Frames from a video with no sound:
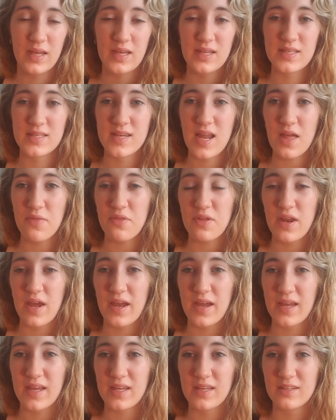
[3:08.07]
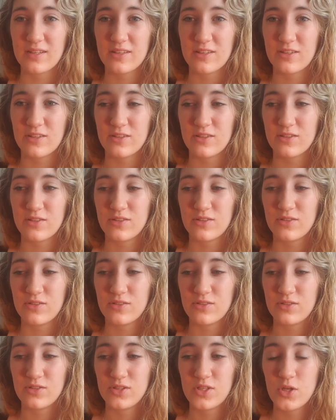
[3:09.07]
It's not that I
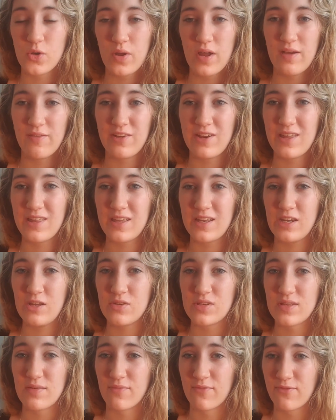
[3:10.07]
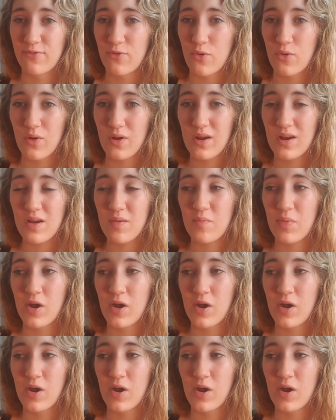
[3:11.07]
don't have anything to use them for.